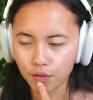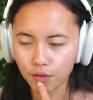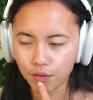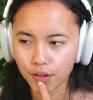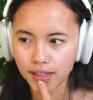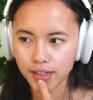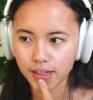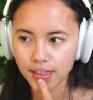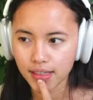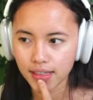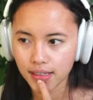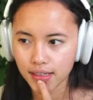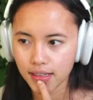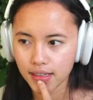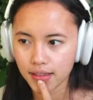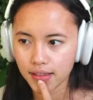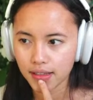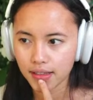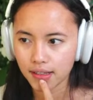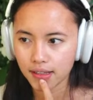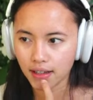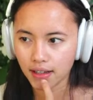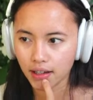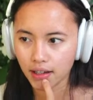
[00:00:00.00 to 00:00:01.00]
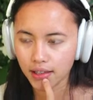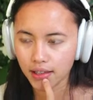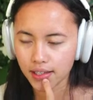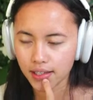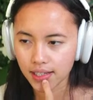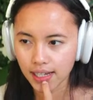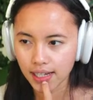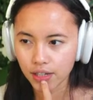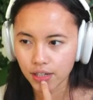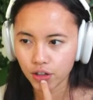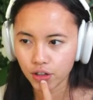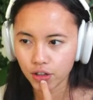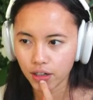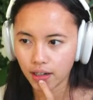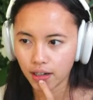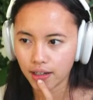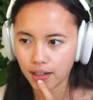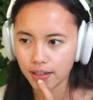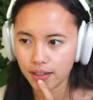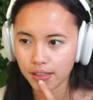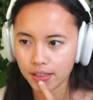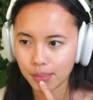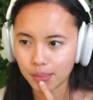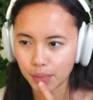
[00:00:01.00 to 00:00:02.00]
for instance, the
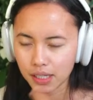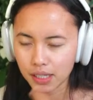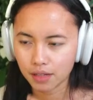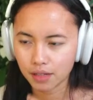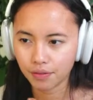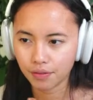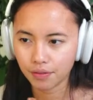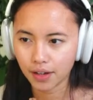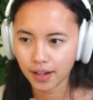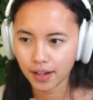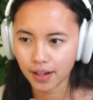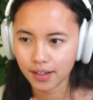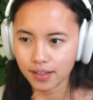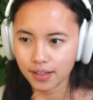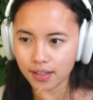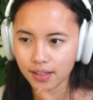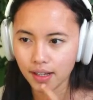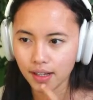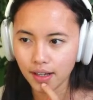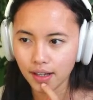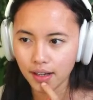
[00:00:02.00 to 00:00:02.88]
scheduler specifies,